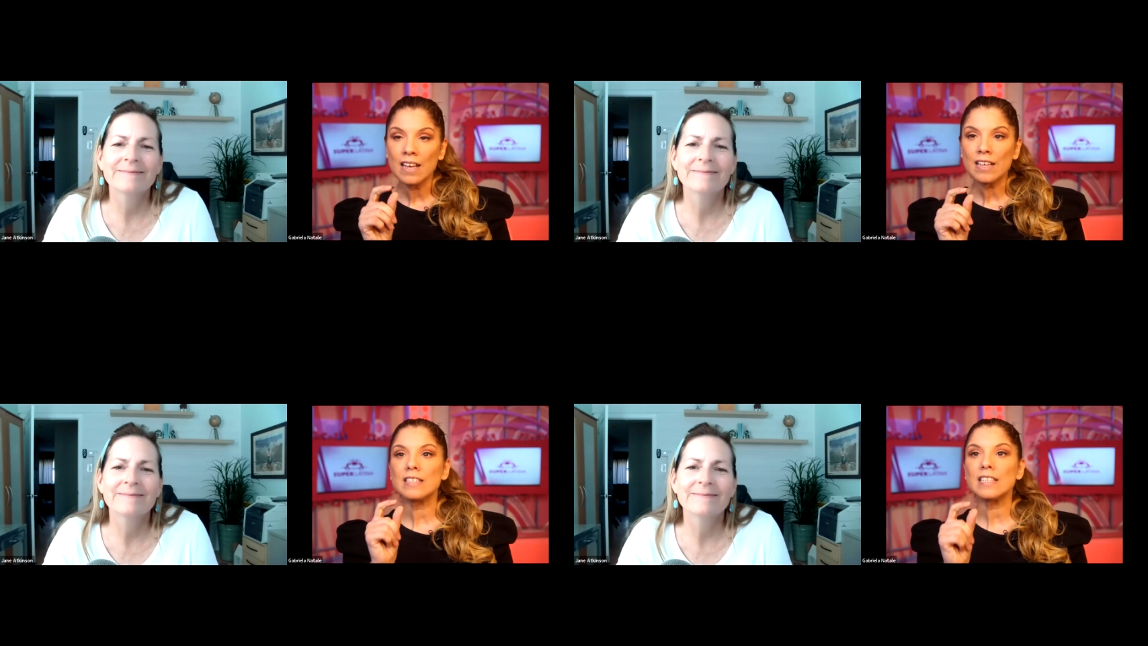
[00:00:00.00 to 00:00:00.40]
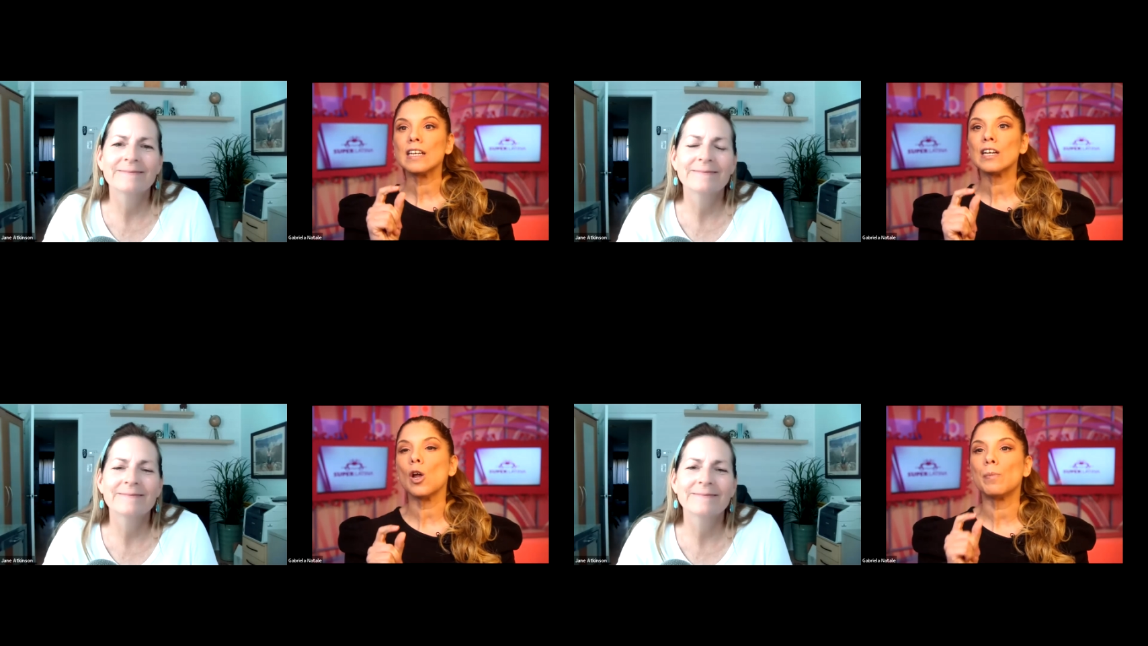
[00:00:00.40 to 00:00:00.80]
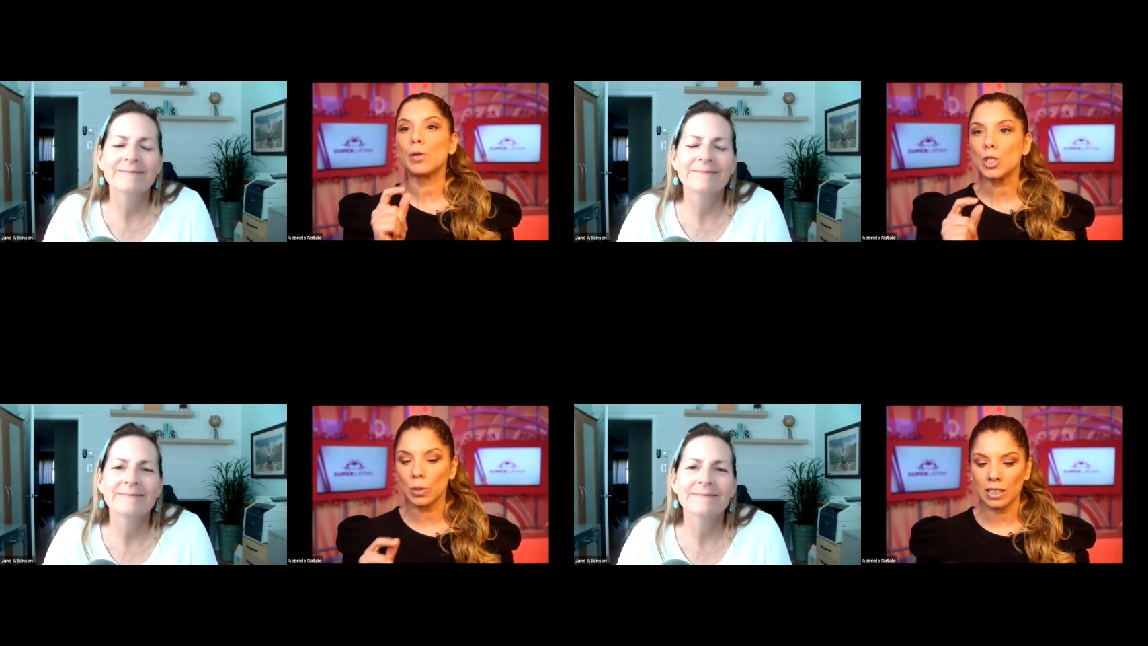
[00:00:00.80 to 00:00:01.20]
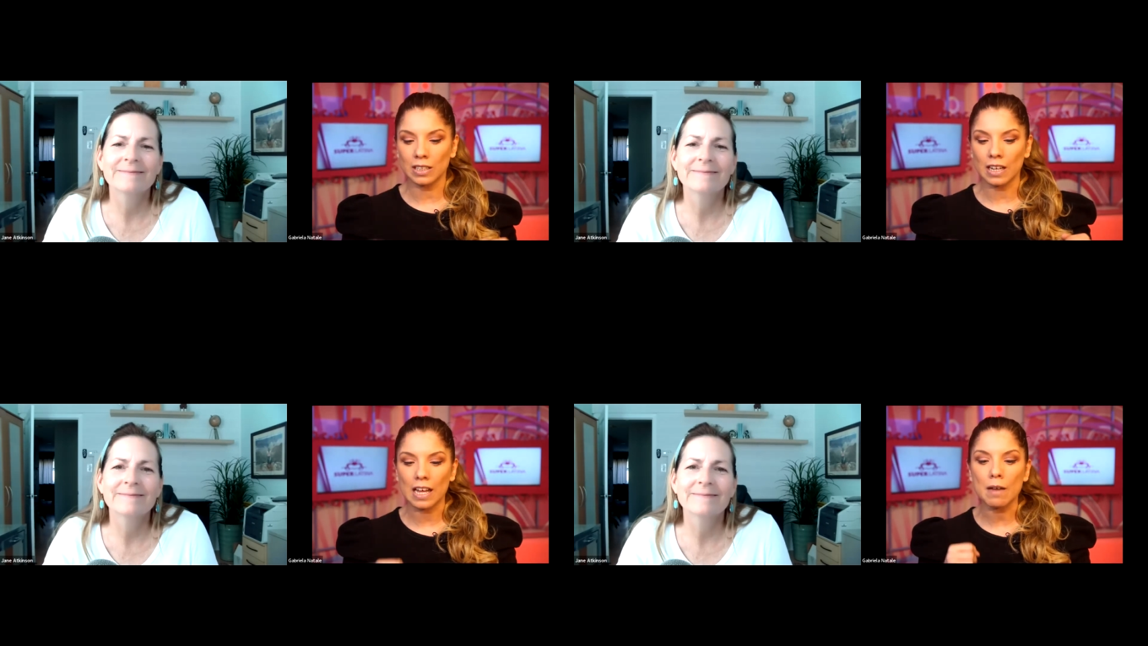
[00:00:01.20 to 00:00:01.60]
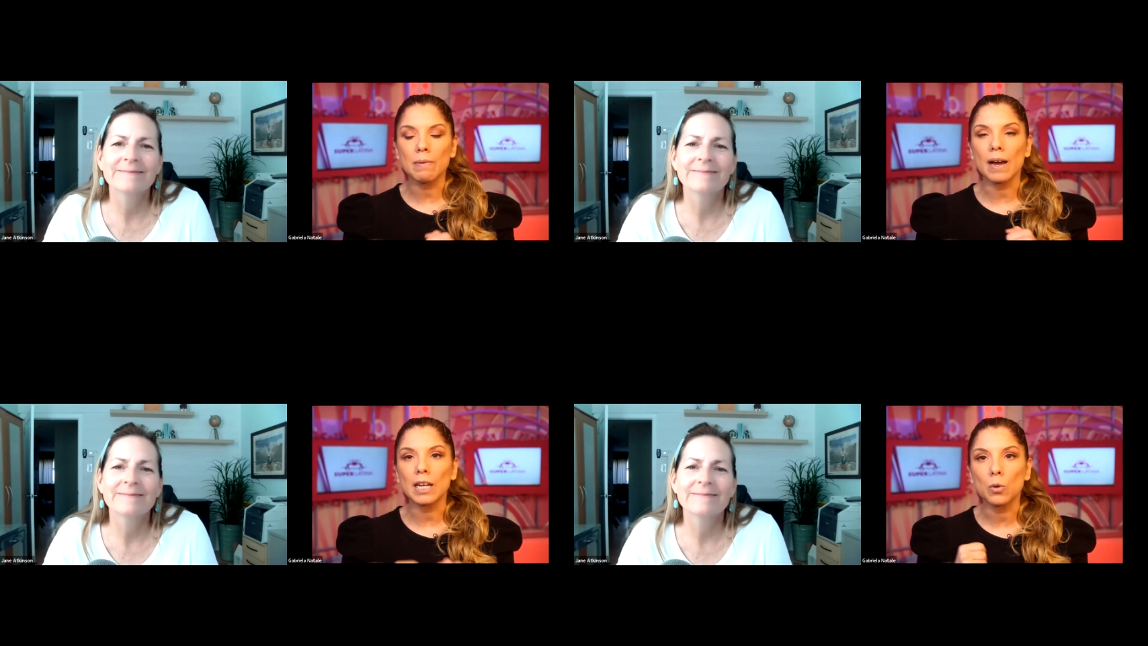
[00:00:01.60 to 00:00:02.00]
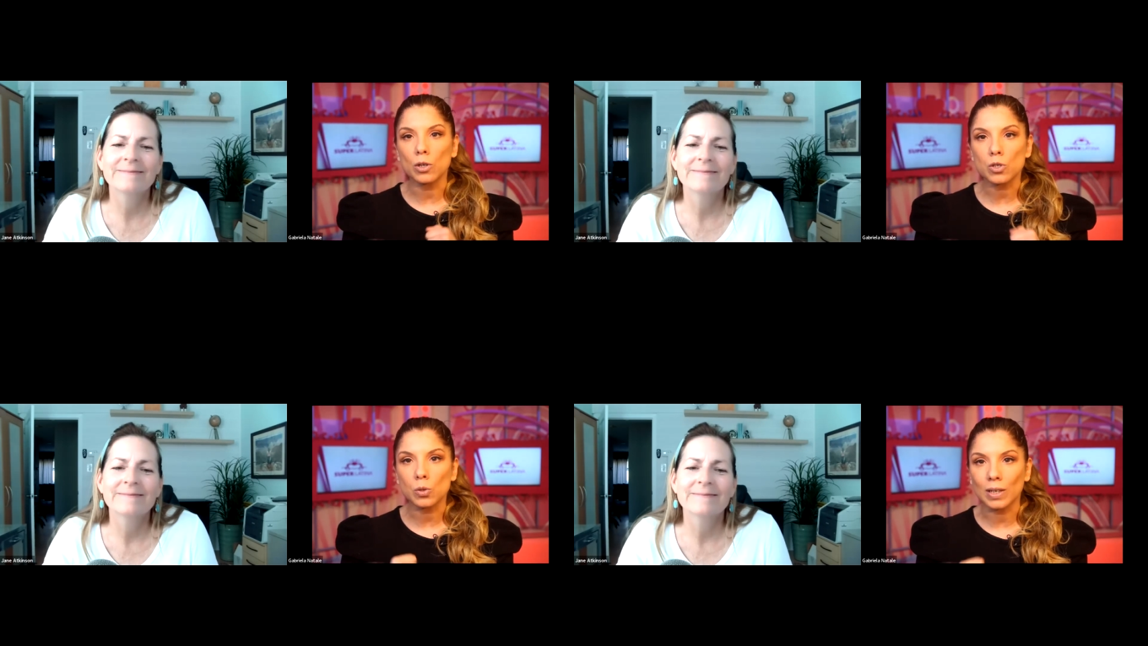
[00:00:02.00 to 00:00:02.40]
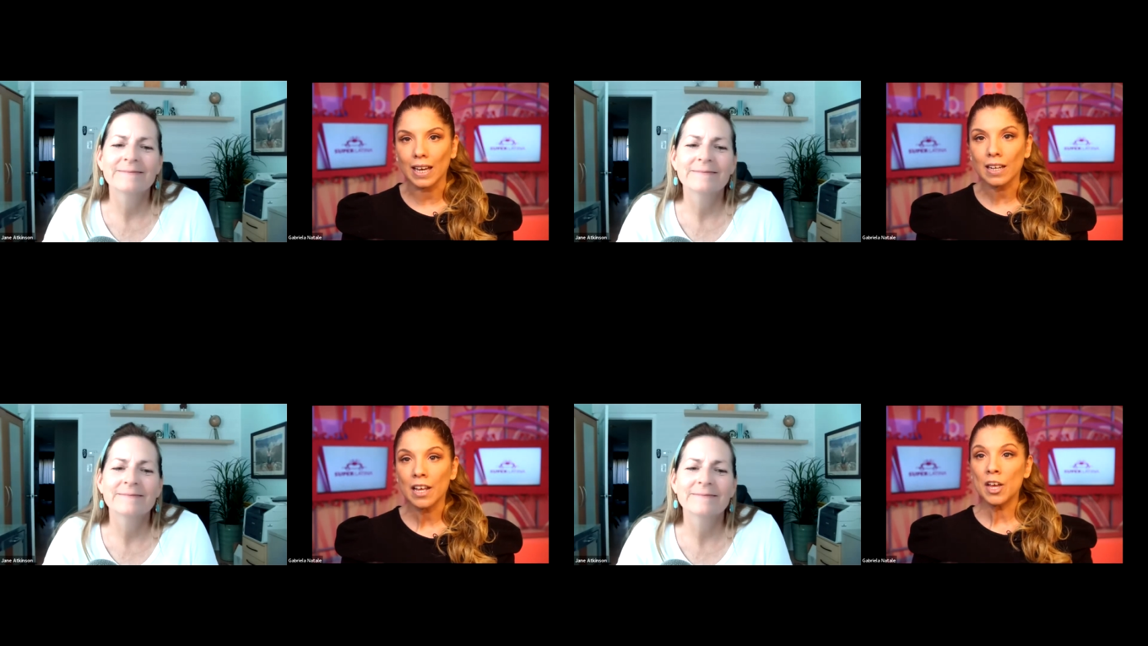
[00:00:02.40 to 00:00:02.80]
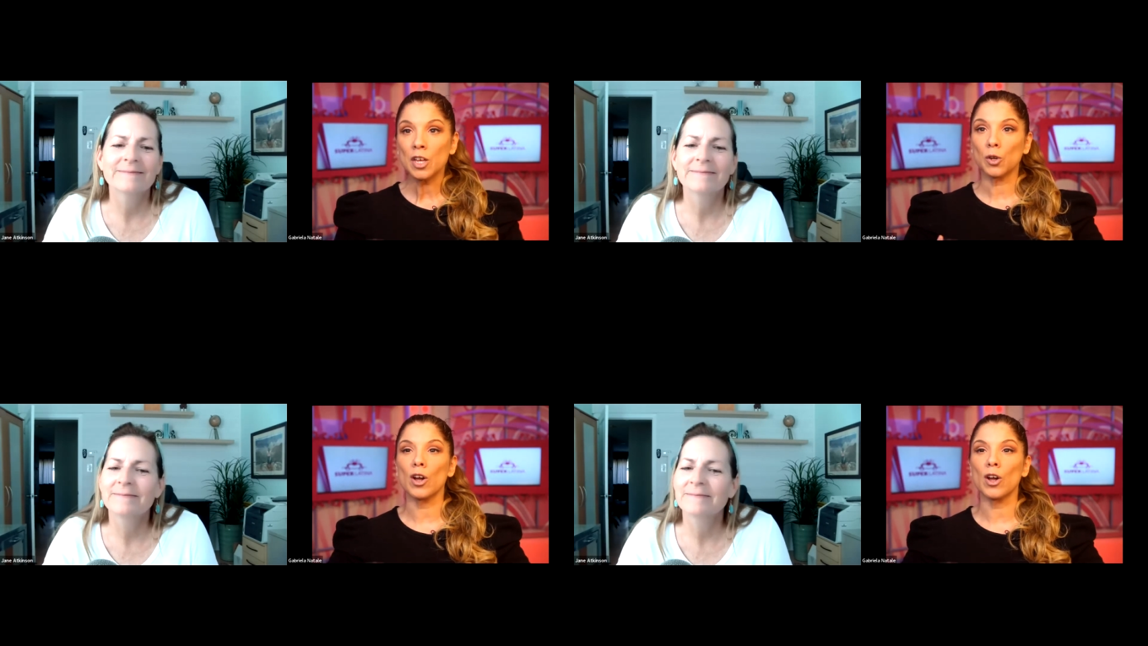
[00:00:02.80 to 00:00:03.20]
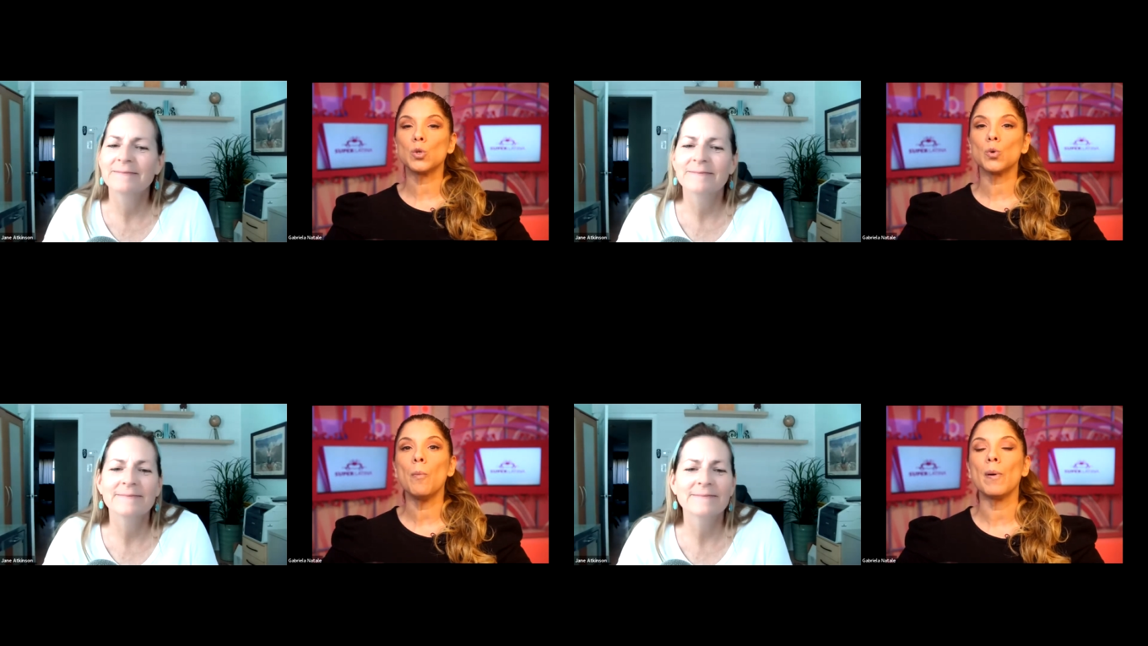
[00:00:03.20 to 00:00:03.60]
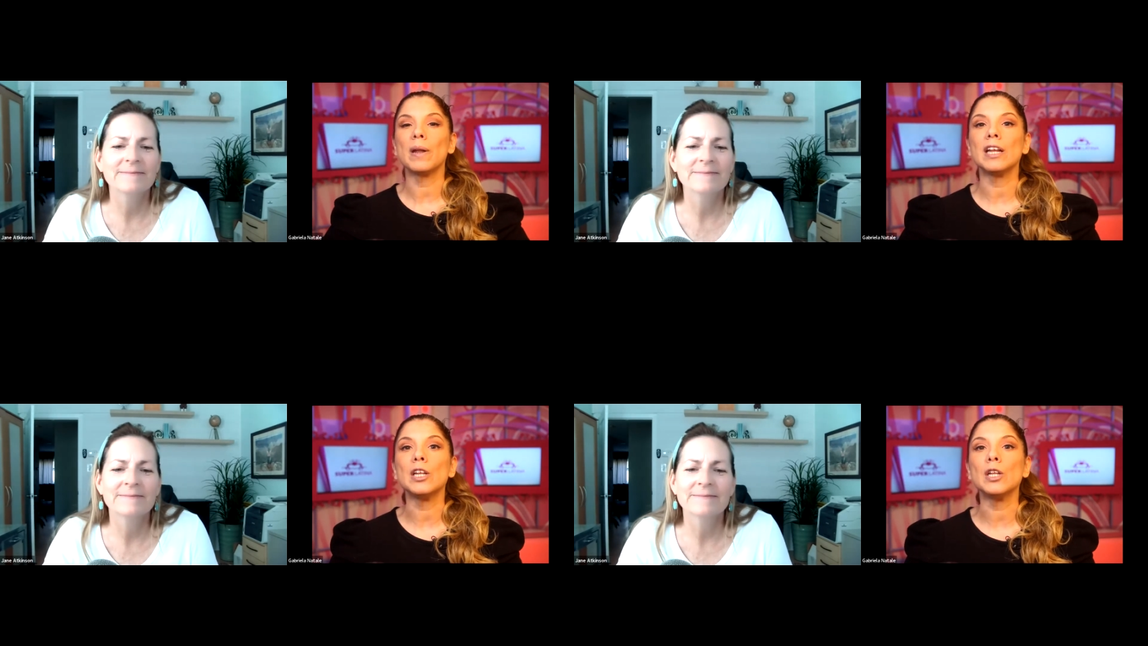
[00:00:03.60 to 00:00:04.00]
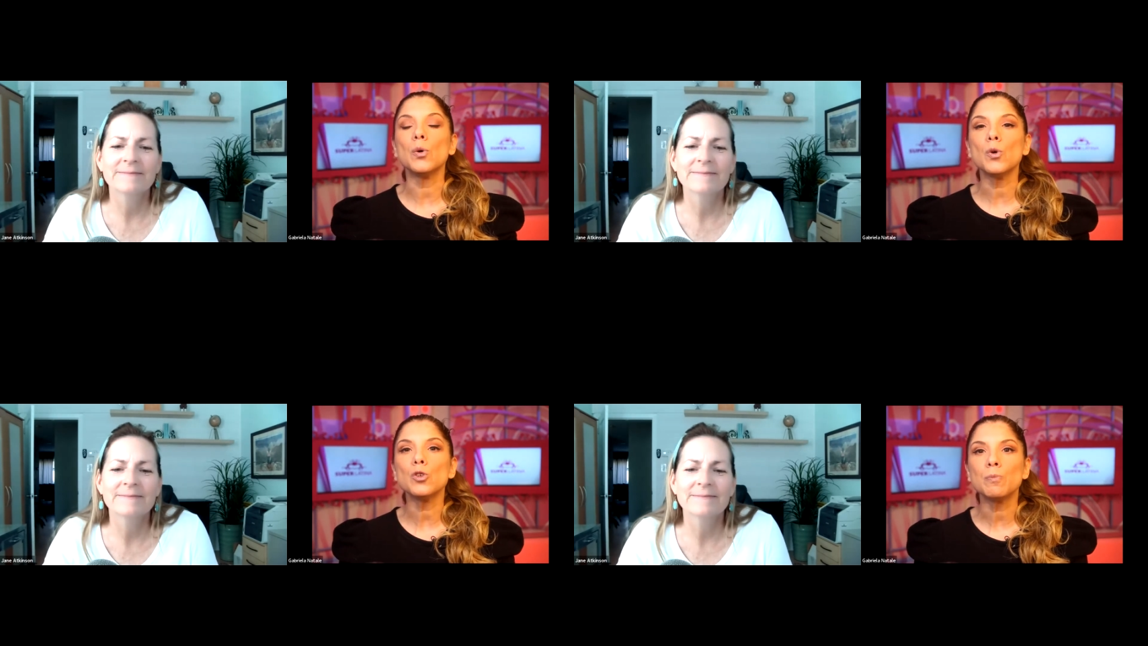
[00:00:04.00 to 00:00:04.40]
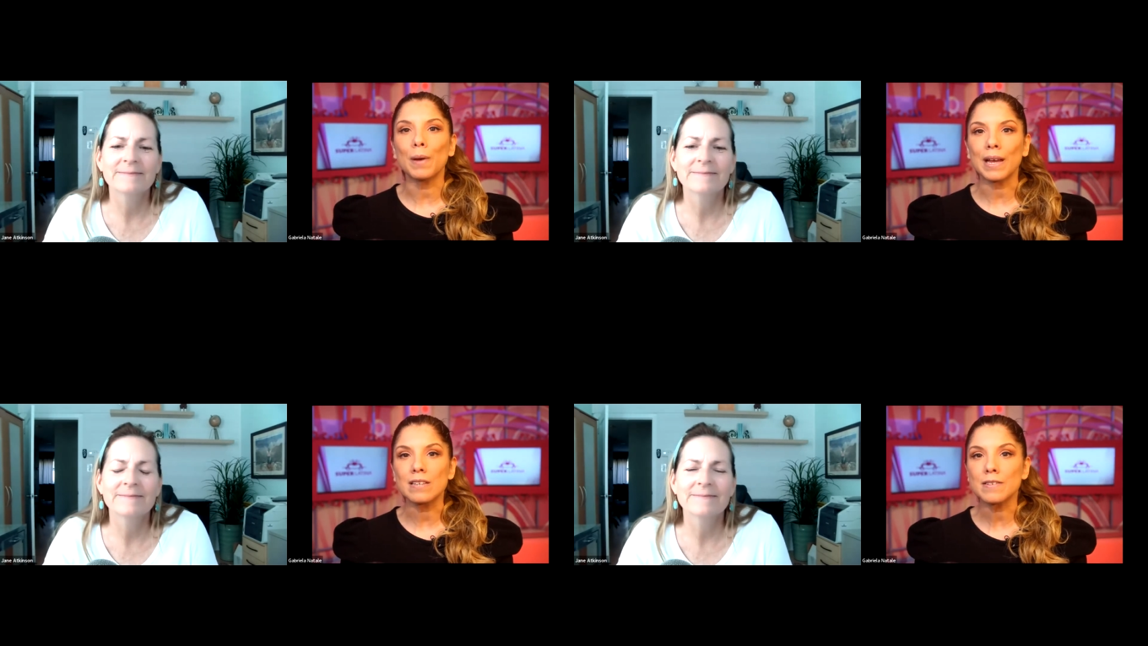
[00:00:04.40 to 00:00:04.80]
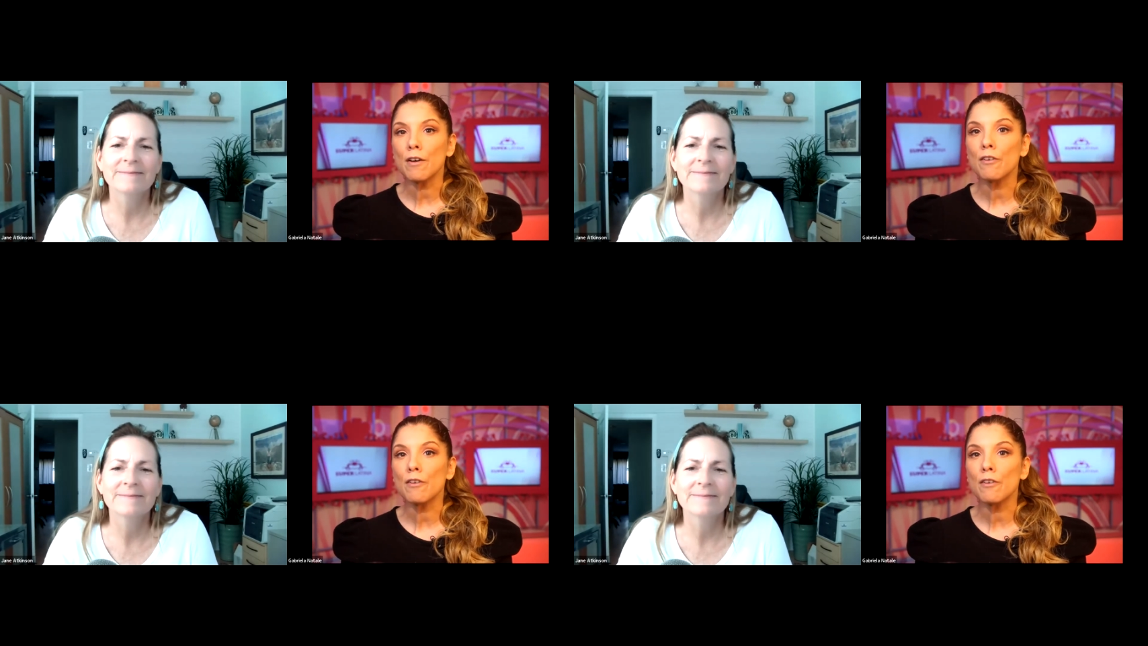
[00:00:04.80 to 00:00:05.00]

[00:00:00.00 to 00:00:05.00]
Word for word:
Speaker 1: single opportunity that everybody wants to get, you're going to open a new space